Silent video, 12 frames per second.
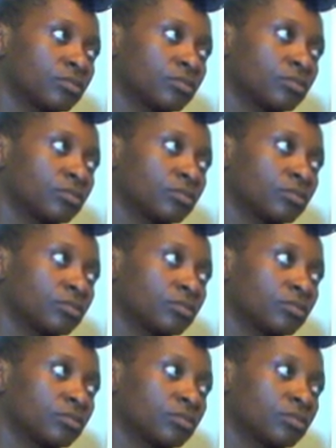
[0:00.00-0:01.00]

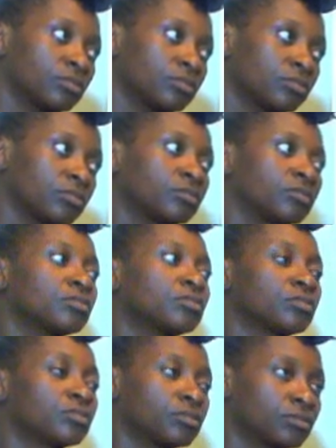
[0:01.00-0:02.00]

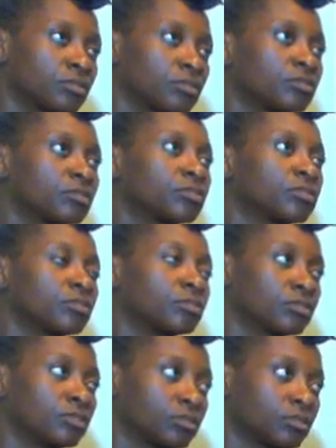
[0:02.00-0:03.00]

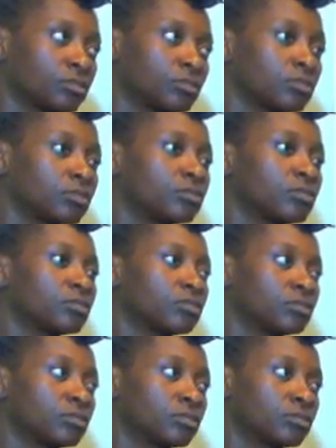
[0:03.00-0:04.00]

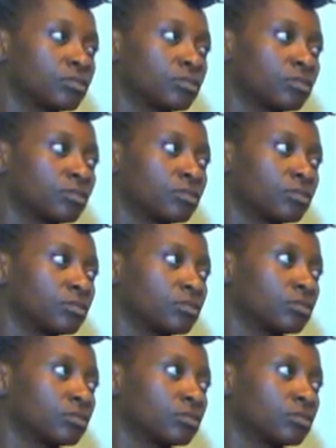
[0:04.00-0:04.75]
(silent)